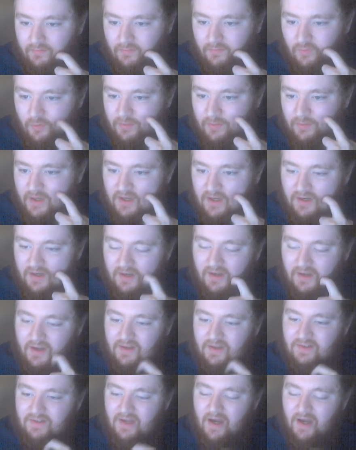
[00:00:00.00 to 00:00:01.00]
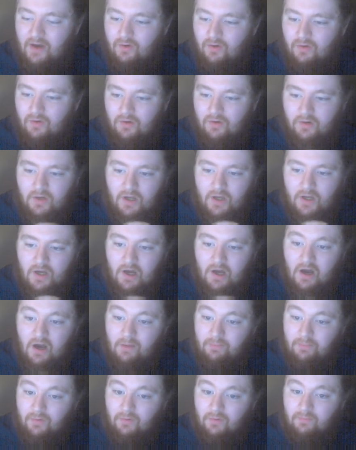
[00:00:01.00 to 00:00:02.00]
repeating as our
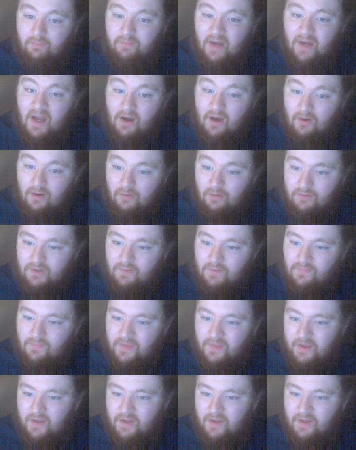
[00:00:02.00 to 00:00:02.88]
upper bound,